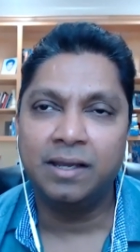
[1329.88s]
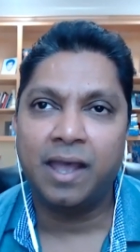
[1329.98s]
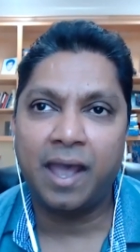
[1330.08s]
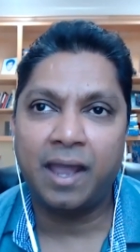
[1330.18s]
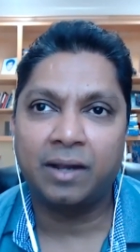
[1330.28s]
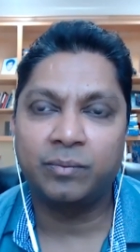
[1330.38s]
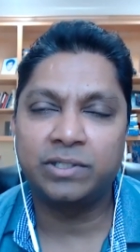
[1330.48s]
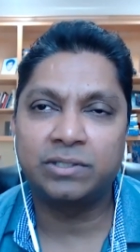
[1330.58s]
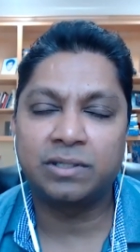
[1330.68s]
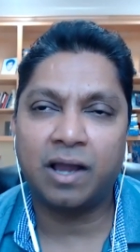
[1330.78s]
and
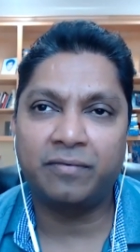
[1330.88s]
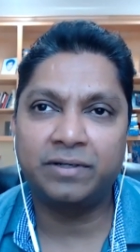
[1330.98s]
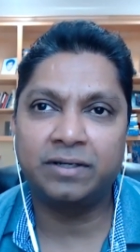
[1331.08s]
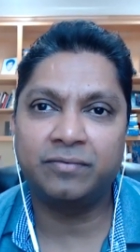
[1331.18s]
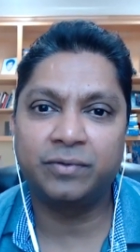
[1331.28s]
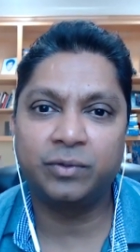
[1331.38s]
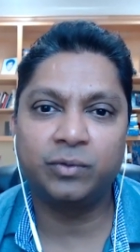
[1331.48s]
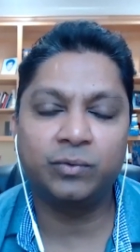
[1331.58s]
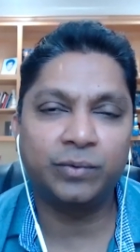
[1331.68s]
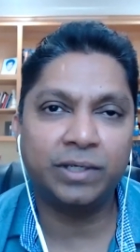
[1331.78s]
we after a
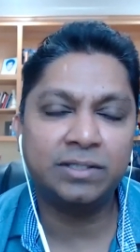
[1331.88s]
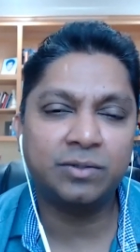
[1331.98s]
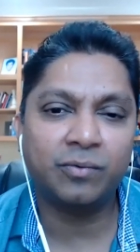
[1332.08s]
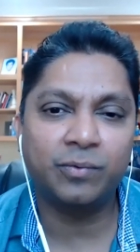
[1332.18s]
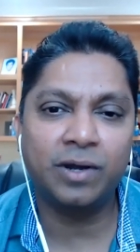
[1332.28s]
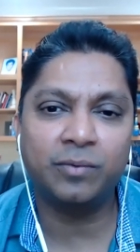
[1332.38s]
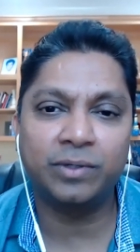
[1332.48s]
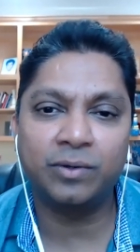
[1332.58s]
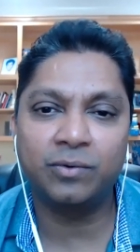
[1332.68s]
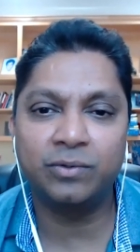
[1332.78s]
few weeks of work we
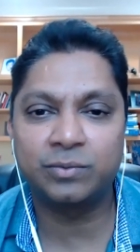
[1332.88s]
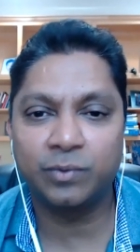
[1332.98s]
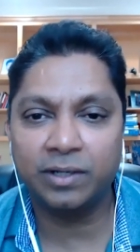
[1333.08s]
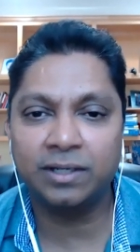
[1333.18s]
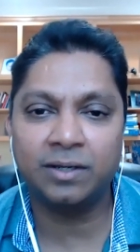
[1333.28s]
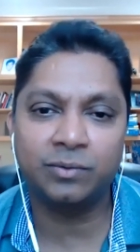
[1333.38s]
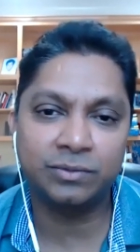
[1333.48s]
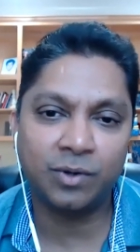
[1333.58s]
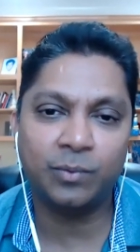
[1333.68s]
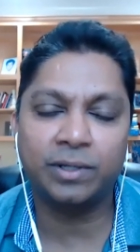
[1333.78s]
know who's working and who's
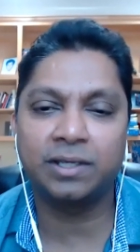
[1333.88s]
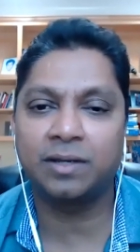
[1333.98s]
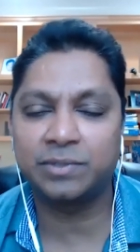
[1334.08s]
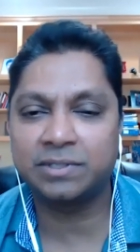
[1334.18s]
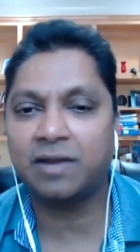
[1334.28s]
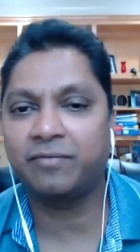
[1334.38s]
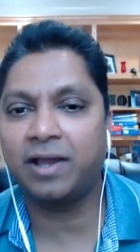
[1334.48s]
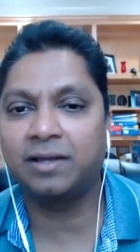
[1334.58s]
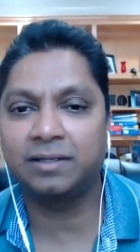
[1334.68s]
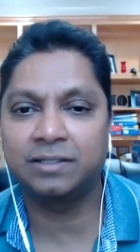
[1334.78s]
not working and we start
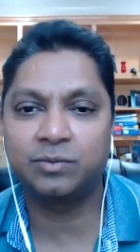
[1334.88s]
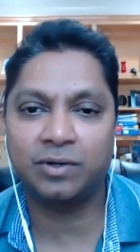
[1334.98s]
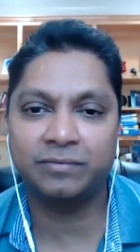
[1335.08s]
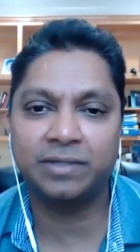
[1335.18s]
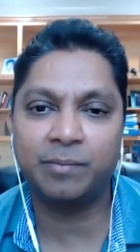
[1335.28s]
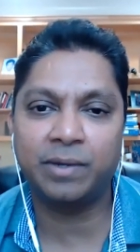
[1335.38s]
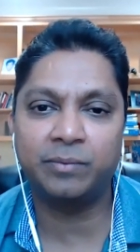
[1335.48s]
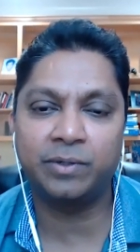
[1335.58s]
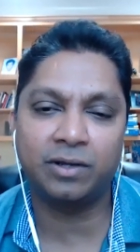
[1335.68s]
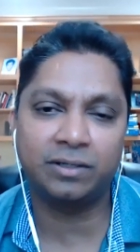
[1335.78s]
firing each one of them and
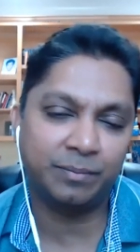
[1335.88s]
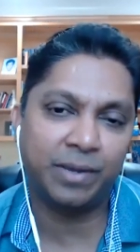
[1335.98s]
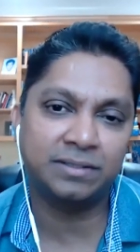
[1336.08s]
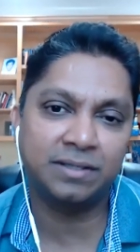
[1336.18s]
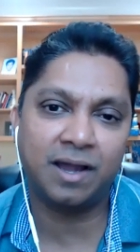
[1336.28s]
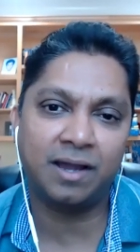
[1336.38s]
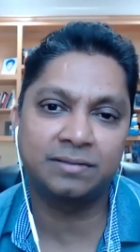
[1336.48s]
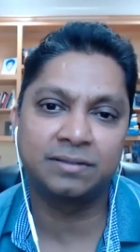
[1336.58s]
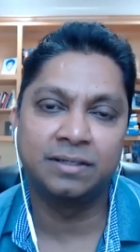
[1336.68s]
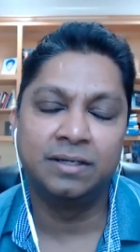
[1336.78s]
we got the best
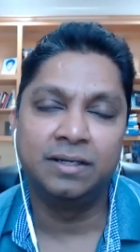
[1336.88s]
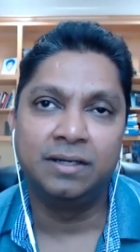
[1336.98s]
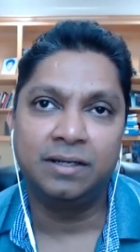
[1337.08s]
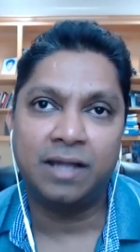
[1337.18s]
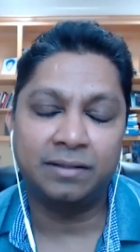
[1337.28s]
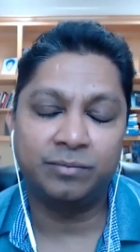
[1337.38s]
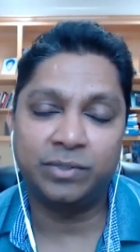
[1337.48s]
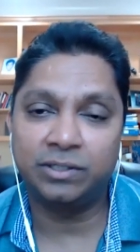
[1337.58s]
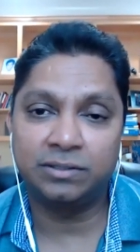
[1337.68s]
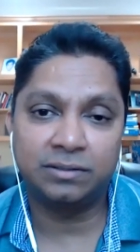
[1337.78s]
guys and
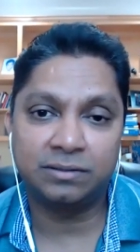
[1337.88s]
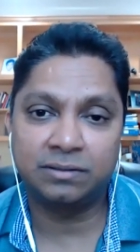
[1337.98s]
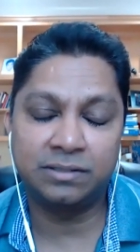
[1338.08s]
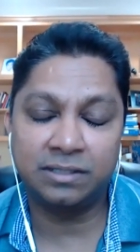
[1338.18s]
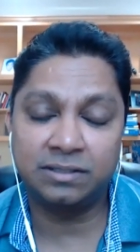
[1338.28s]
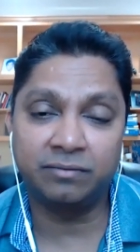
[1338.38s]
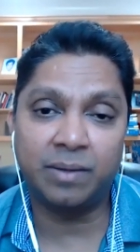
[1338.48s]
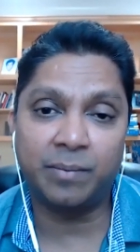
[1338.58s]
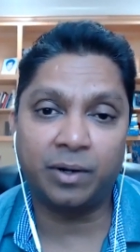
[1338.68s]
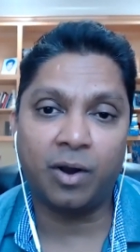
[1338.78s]
we just give
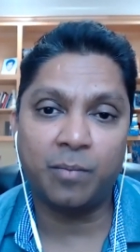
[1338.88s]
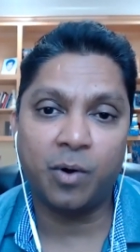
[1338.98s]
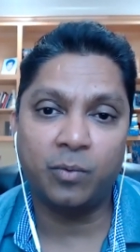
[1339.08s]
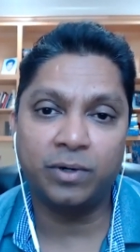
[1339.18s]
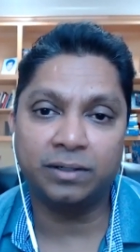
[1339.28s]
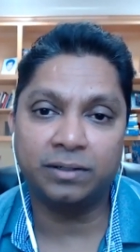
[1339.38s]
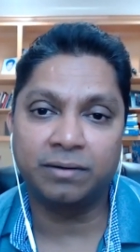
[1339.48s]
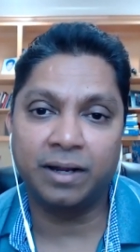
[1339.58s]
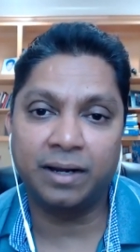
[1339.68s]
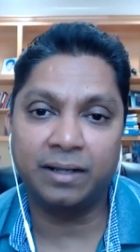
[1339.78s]
them a lot more work,
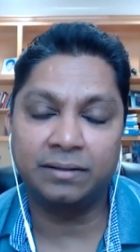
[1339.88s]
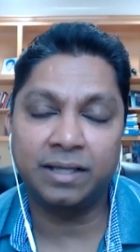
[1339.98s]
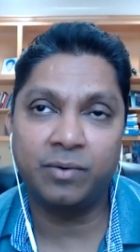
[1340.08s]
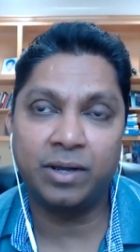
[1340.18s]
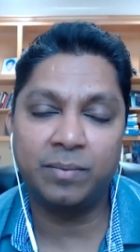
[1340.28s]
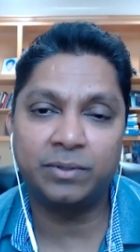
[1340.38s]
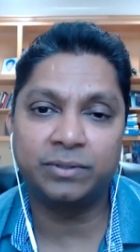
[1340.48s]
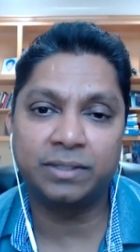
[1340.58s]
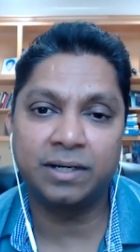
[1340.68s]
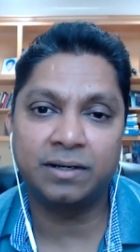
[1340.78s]
right? And they were able to
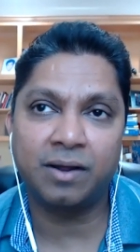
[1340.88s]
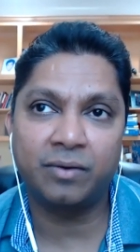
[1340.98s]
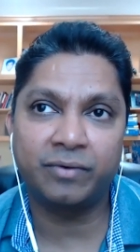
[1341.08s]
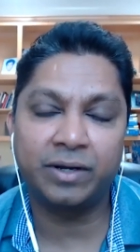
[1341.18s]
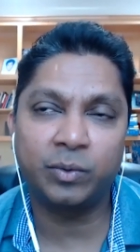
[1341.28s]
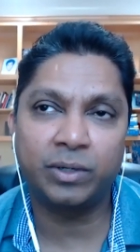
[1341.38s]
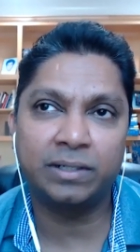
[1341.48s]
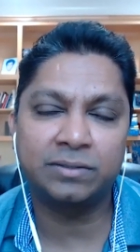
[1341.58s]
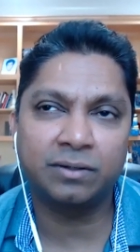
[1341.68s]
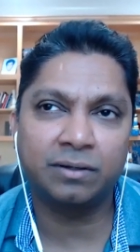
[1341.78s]
turn around very quickly.
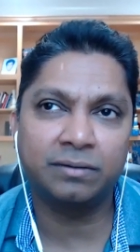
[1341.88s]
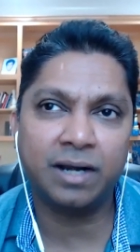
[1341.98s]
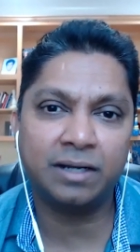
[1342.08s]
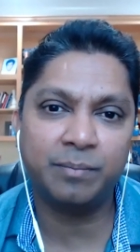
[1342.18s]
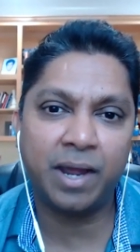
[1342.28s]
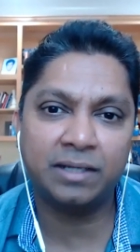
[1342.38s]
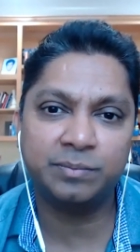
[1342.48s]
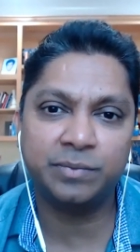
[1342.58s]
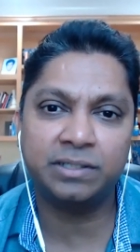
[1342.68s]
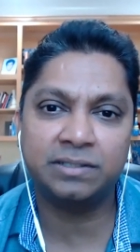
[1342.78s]
So contractor
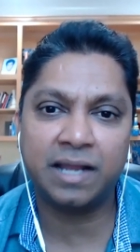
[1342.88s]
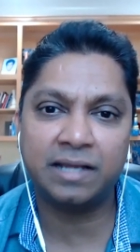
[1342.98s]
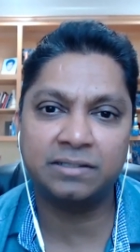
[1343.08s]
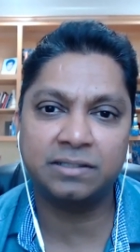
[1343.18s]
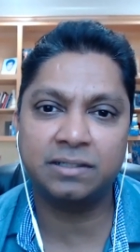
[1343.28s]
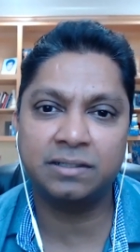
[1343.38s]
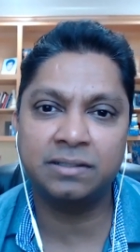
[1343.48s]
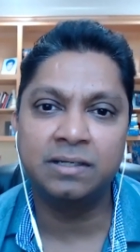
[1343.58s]
management, selection,